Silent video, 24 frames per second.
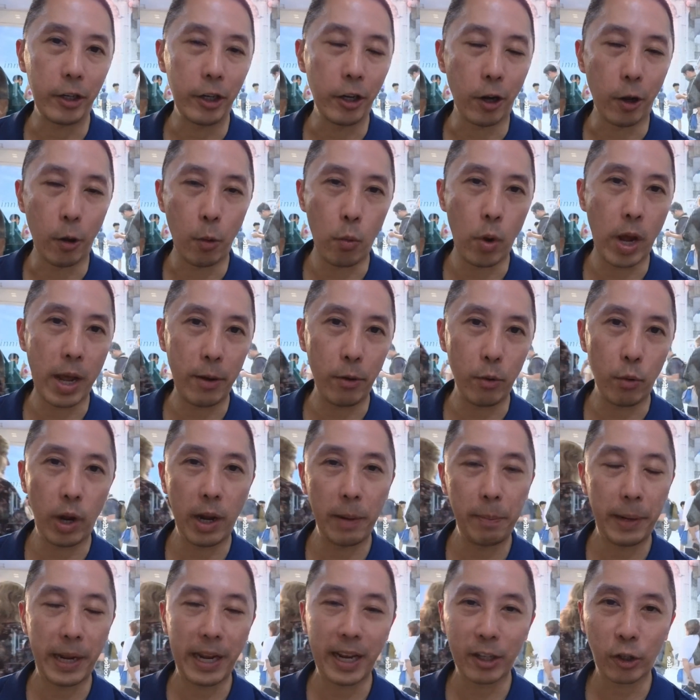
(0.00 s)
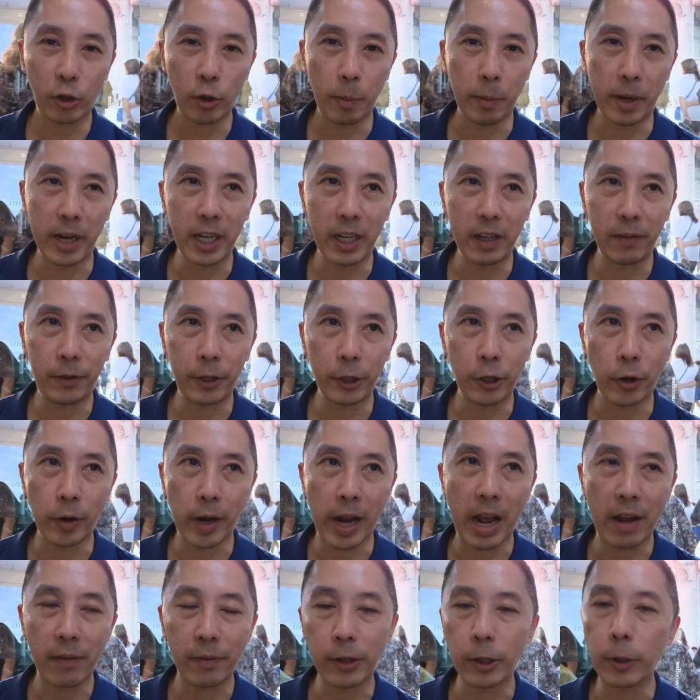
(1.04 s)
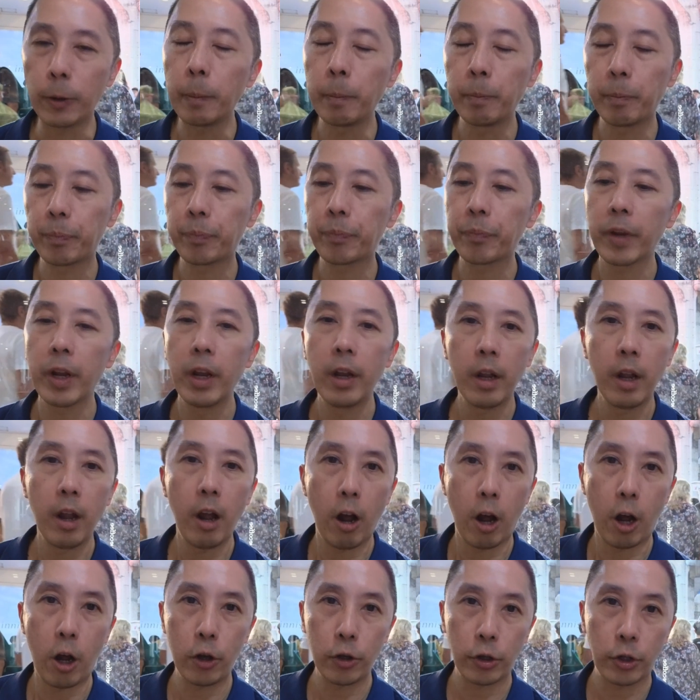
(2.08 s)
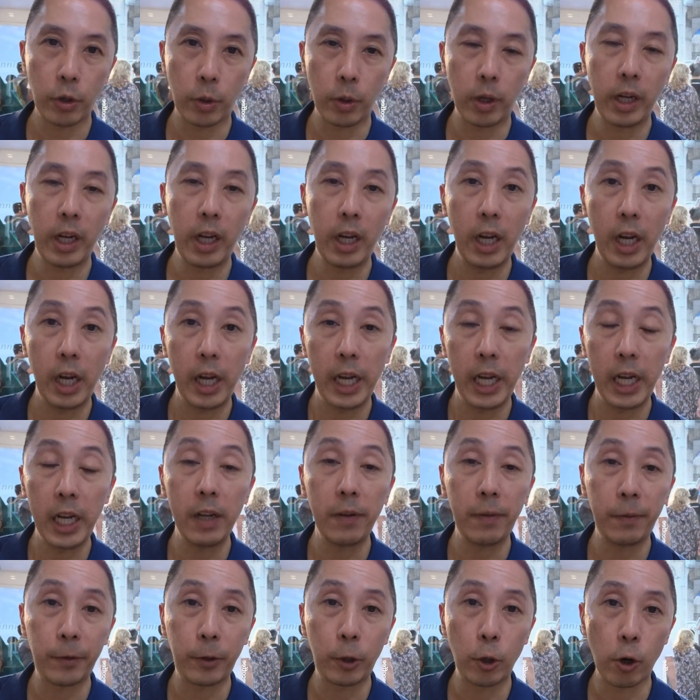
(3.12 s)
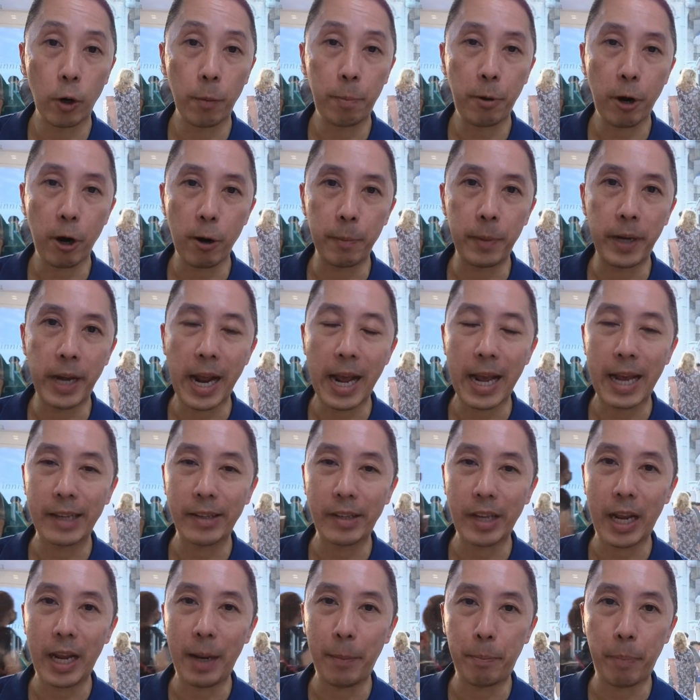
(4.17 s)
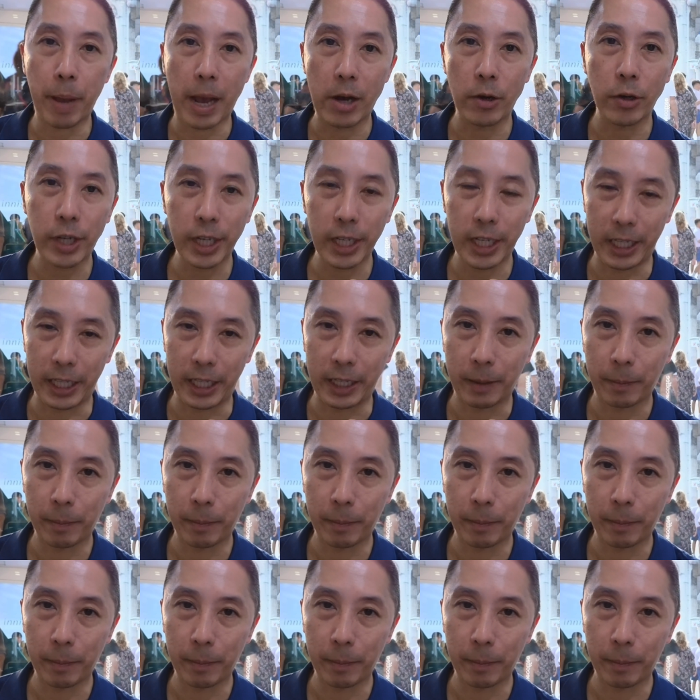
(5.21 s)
Why pay extra money if you don't have to? Also, if your apartment has a balcony,